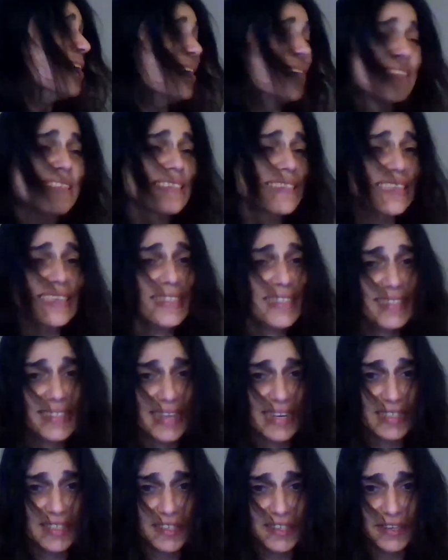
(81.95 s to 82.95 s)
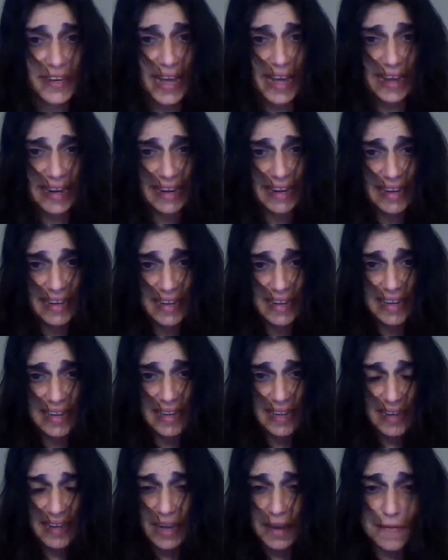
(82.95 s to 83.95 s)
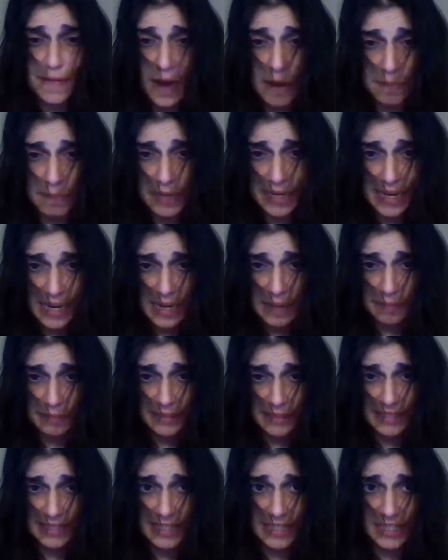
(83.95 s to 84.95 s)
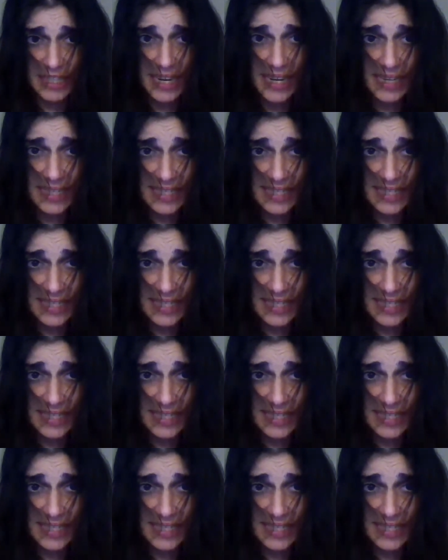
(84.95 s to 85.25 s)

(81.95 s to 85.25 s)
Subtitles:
Since yesterday, I've not been able to shed a